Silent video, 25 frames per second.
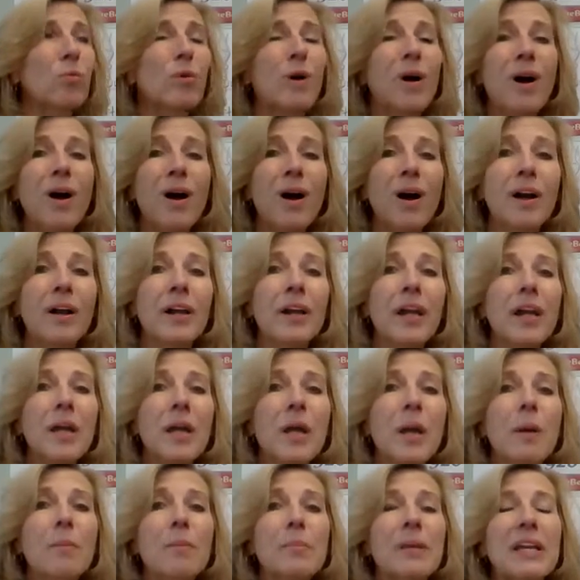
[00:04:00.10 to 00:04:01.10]
wrong
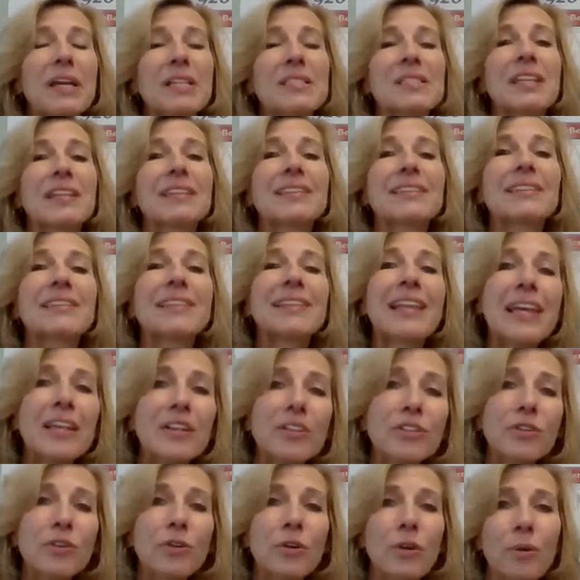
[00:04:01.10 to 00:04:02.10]
because a
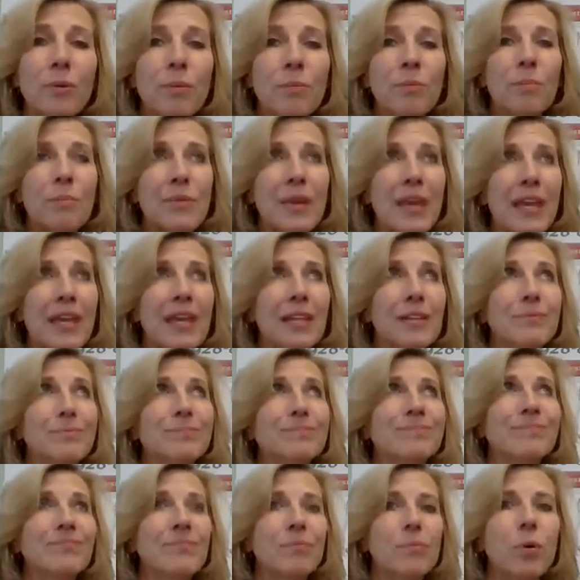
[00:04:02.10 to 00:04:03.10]
lender made
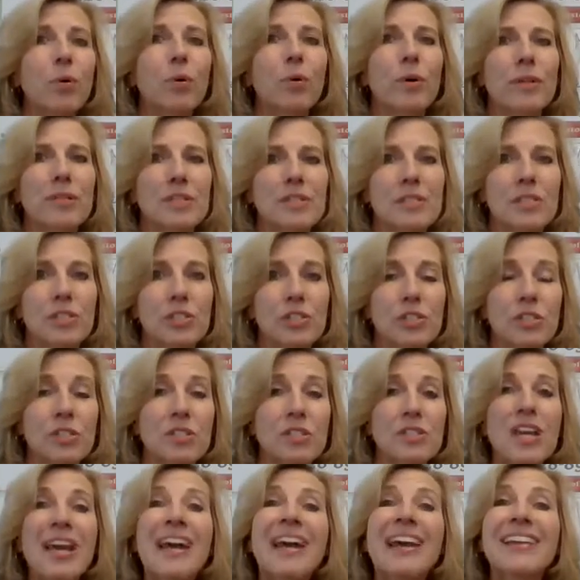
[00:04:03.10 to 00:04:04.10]
poor
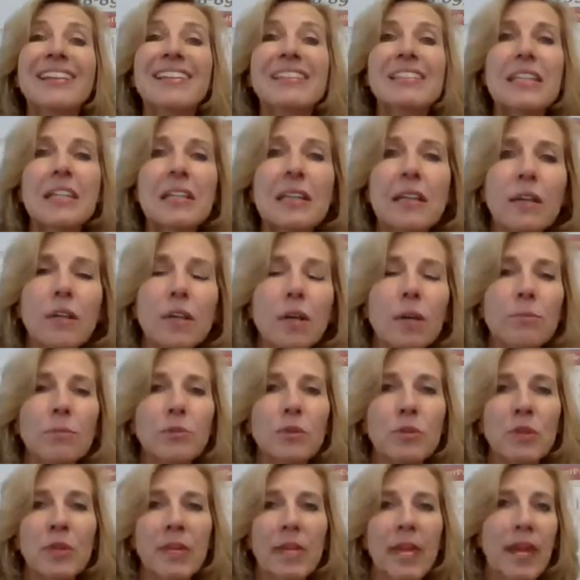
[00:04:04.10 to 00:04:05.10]
decisions, didn't
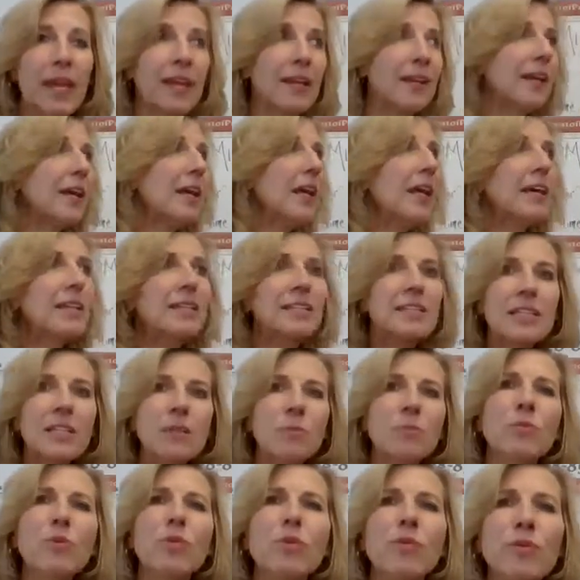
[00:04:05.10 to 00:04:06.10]
communicate,
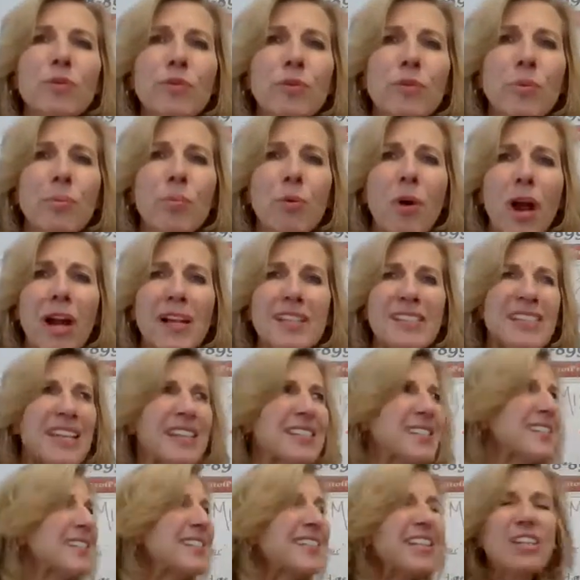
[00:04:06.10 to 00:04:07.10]
didn't move through the
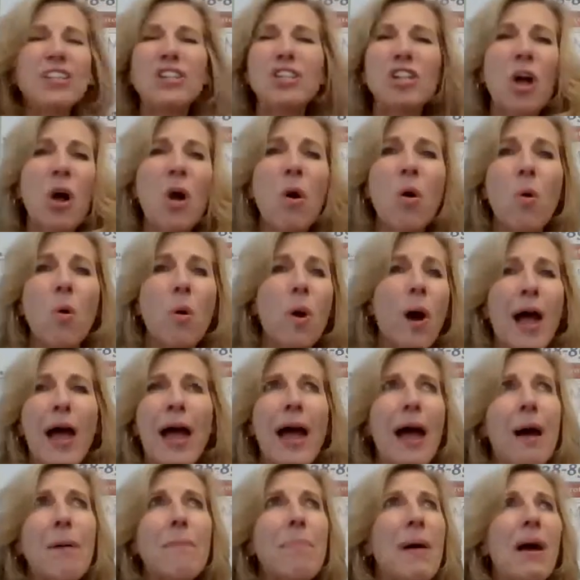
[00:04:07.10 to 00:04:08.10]
process, didn't know
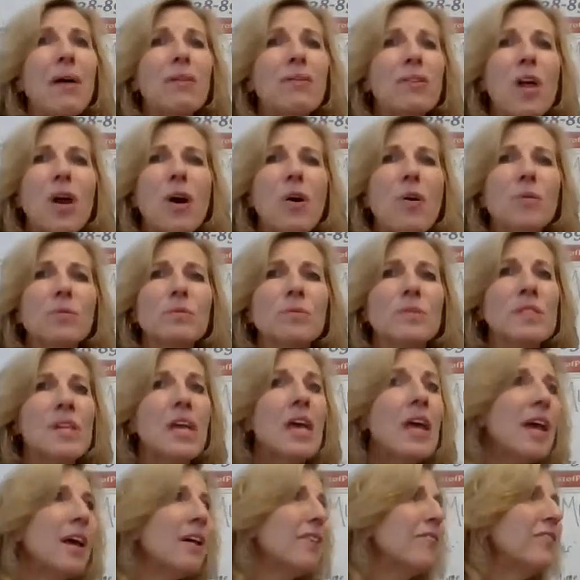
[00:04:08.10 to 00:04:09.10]
about loans,
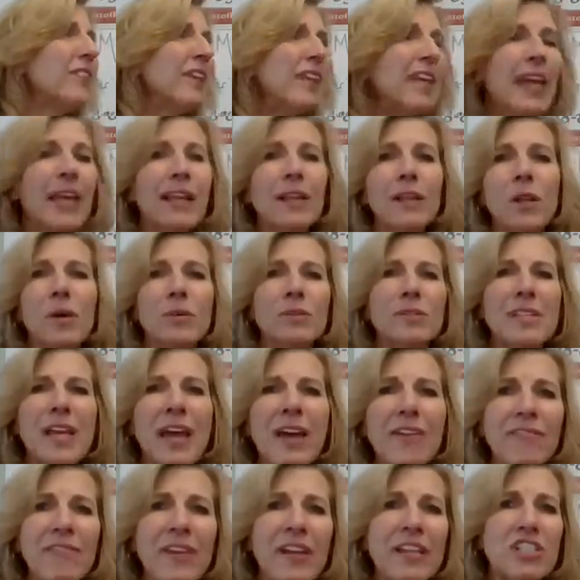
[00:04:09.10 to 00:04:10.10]
VA loans,
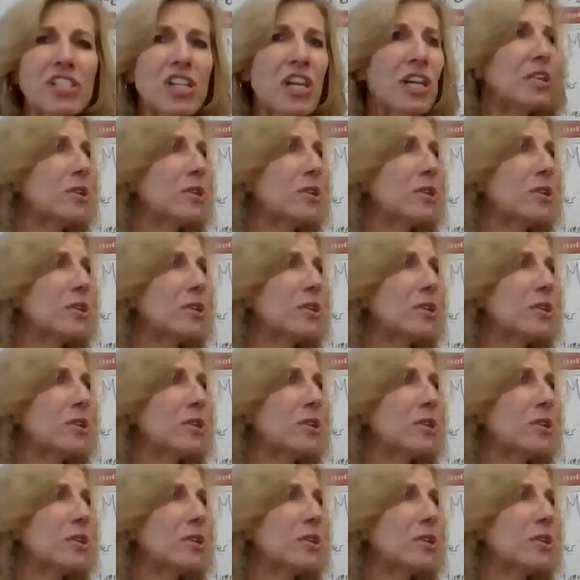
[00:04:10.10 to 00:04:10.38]
FHA